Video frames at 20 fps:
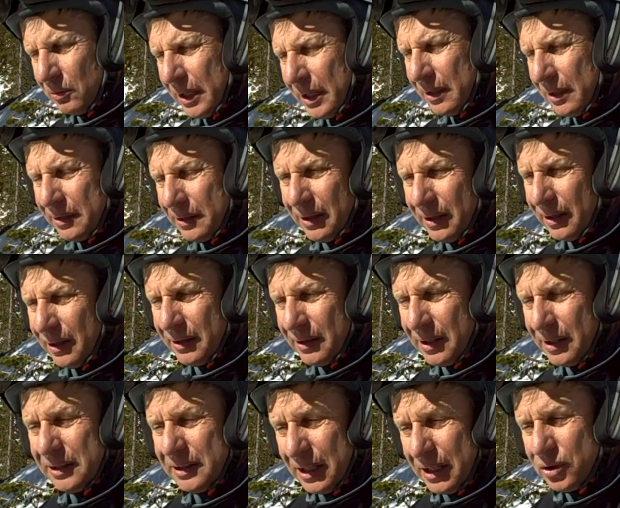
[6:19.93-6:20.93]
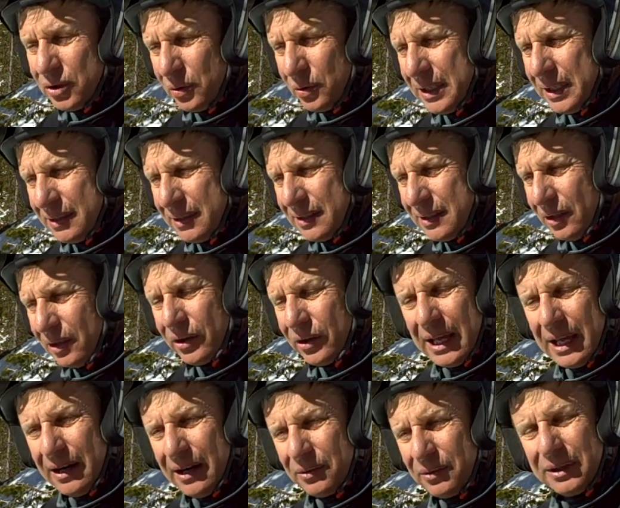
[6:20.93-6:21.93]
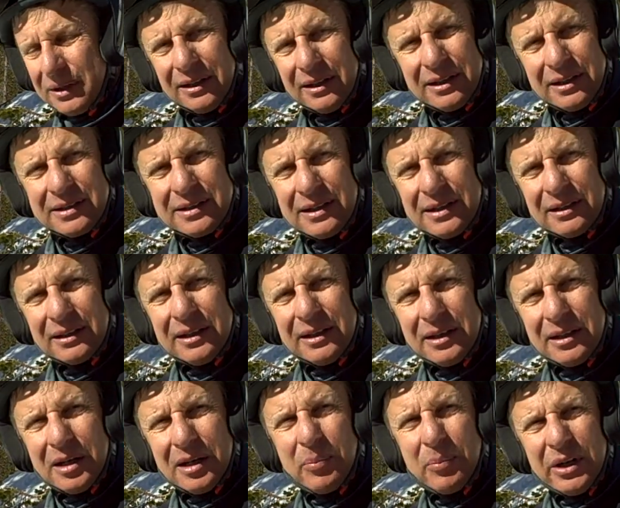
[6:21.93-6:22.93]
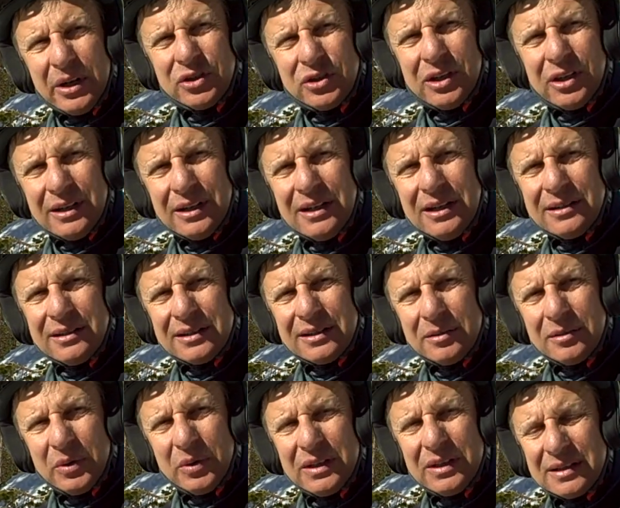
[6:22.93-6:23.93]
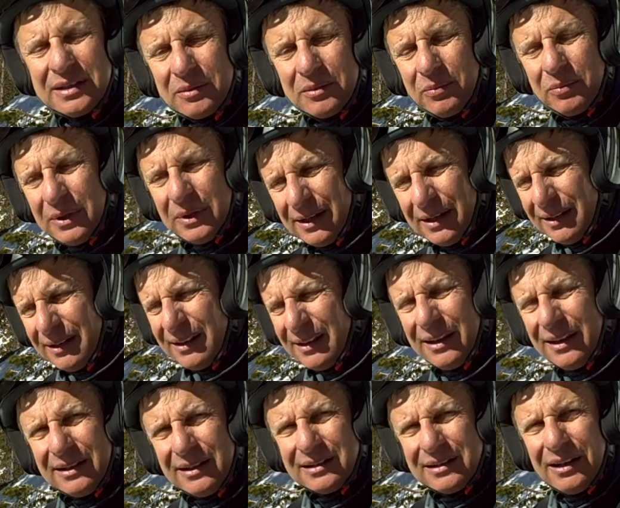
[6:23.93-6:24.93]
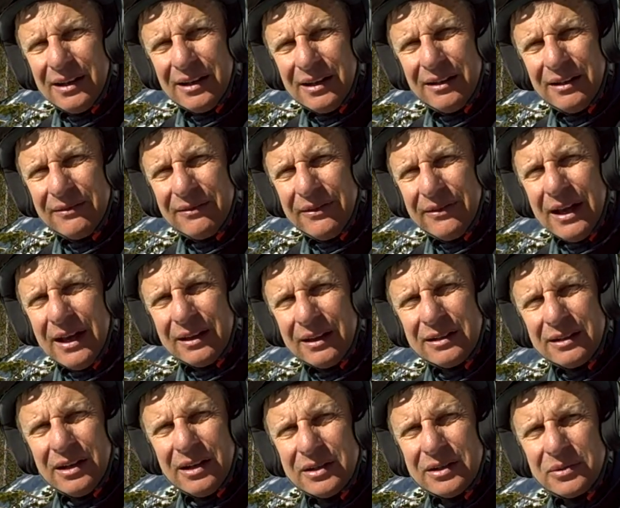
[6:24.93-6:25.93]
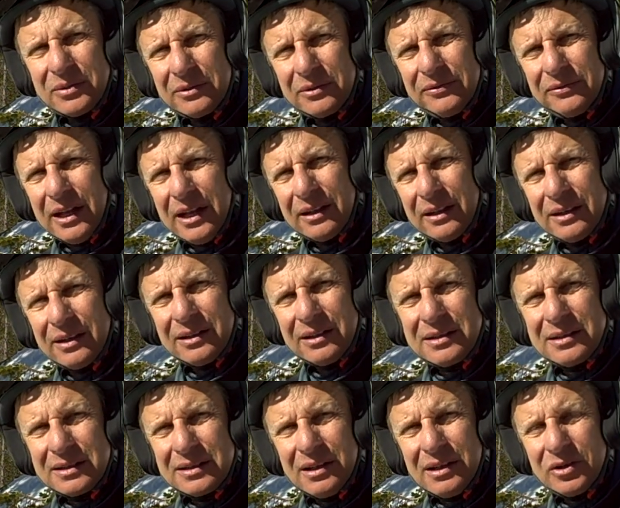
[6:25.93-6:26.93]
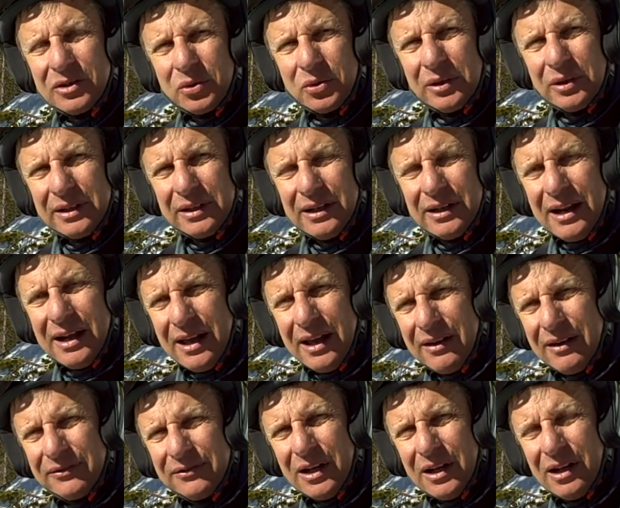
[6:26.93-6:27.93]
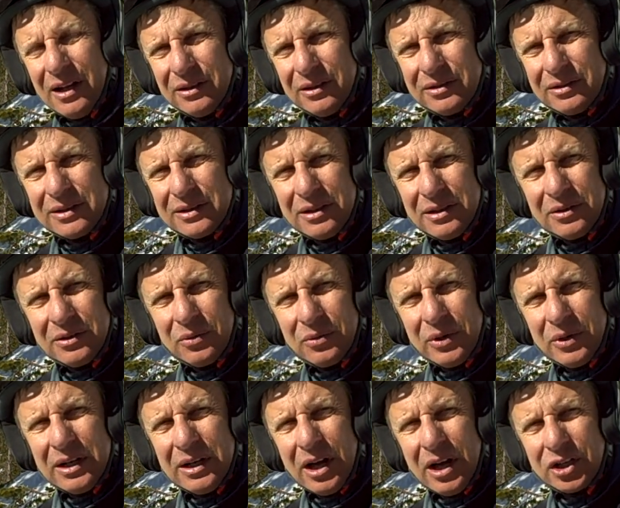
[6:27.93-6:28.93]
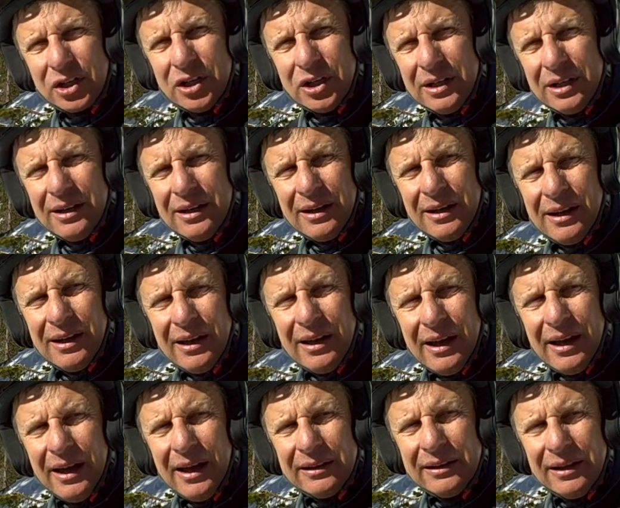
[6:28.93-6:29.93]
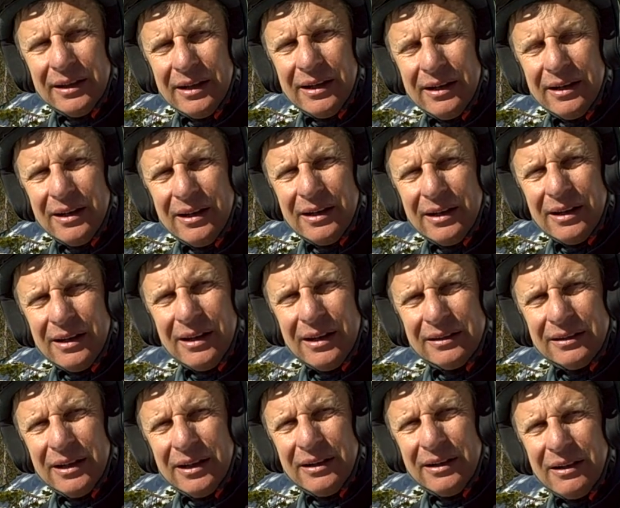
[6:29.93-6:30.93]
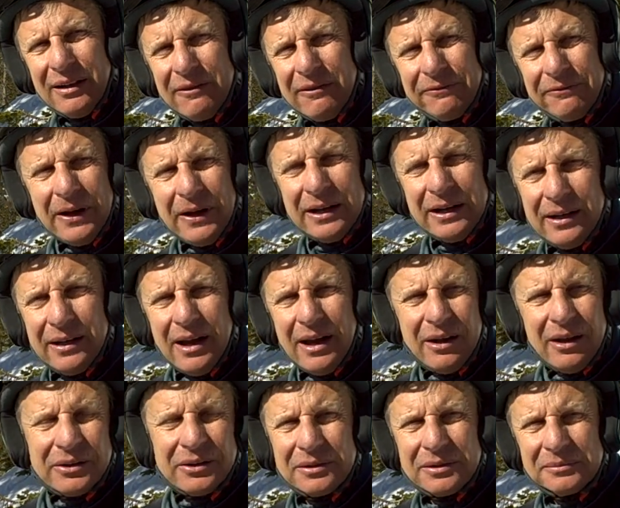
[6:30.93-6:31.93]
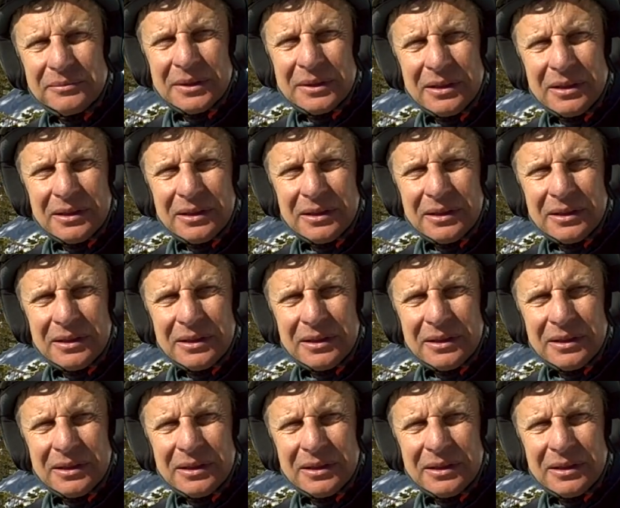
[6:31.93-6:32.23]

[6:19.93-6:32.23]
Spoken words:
Well, that they do need to look at it realistically, that a budget needs to be submitted that in fact does reflect this $1.5 trillion in reduction, and then fight it out.